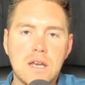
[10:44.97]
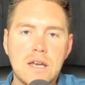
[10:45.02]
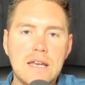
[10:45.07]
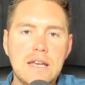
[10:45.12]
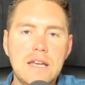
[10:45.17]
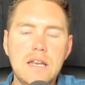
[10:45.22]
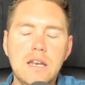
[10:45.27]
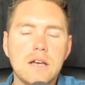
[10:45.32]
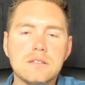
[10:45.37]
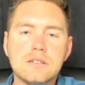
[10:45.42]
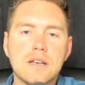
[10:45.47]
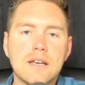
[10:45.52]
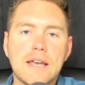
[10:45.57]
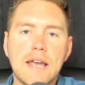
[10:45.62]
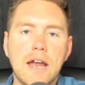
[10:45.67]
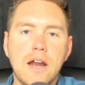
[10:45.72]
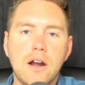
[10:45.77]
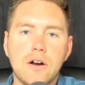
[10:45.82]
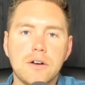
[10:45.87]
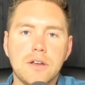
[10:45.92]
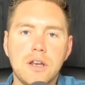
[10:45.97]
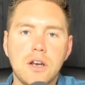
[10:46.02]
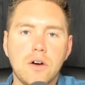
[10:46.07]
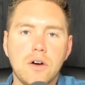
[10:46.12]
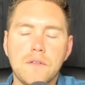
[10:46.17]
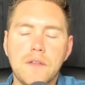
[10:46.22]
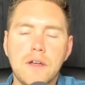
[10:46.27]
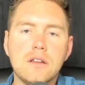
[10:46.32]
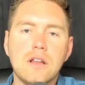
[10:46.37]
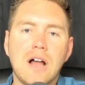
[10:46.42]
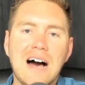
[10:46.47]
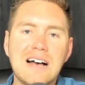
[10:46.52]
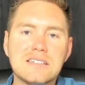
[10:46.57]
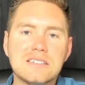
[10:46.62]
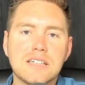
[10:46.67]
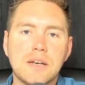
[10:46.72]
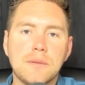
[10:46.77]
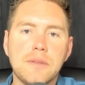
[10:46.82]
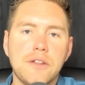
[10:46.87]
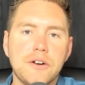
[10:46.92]
He doesn't care. You know, they
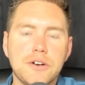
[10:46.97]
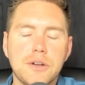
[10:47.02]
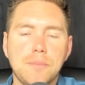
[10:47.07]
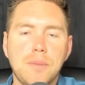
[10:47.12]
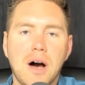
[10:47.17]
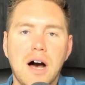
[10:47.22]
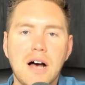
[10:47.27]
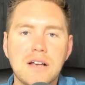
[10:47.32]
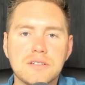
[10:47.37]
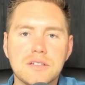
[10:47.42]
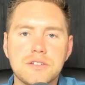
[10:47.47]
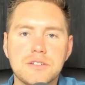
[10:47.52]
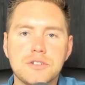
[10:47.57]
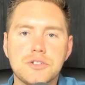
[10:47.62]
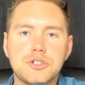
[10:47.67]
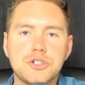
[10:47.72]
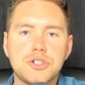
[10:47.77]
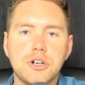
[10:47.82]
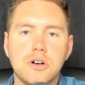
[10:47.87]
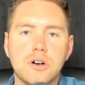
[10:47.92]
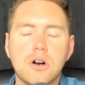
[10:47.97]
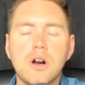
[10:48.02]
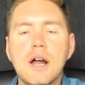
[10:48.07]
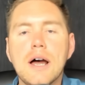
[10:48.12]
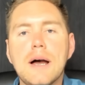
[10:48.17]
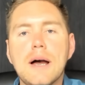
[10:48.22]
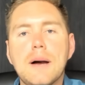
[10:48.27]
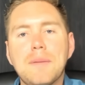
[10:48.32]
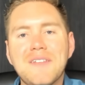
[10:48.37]
lost some of their deposits, sure,